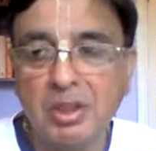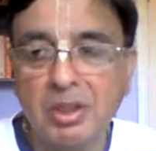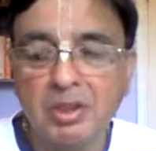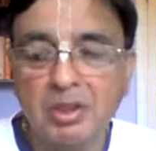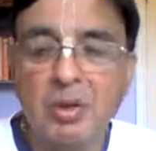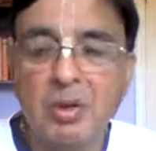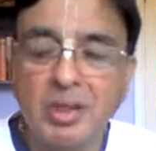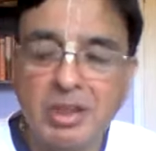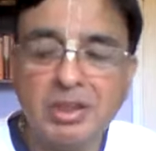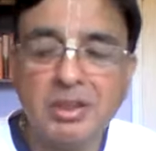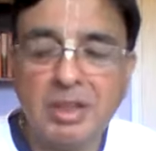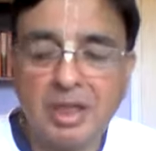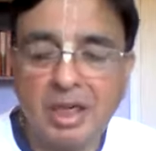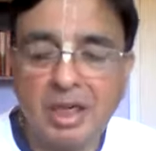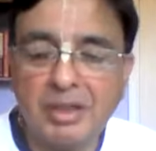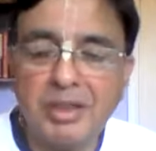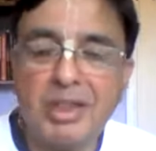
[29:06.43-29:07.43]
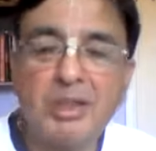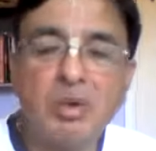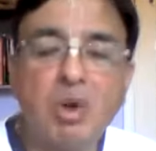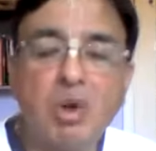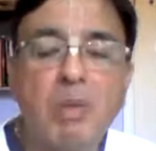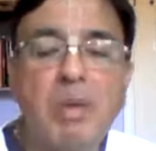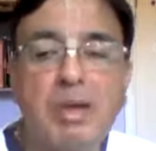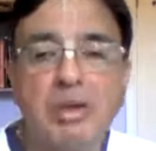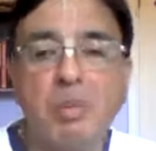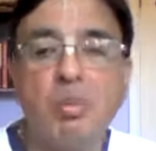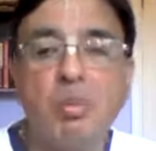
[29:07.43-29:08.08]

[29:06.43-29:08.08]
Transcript: So I think it's all about the